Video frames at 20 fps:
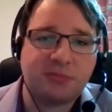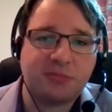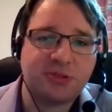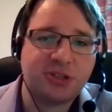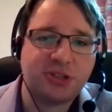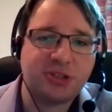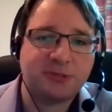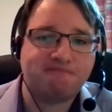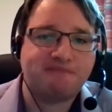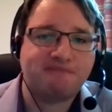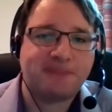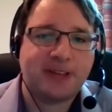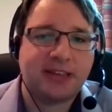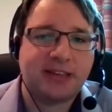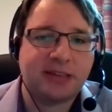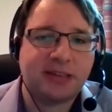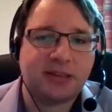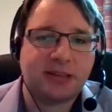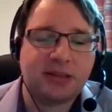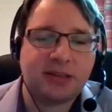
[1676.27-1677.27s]
publishing
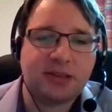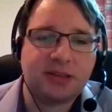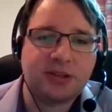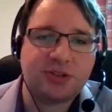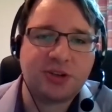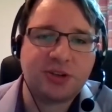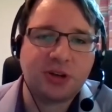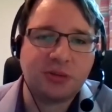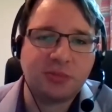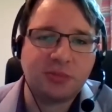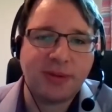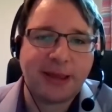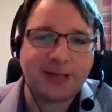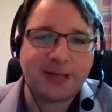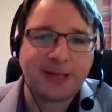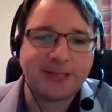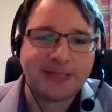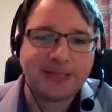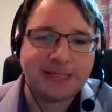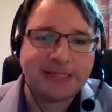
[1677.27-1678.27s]
an astronomy
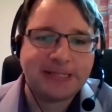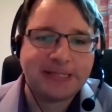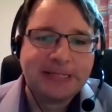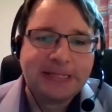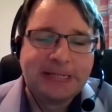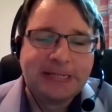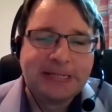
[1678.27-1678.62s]
magazine,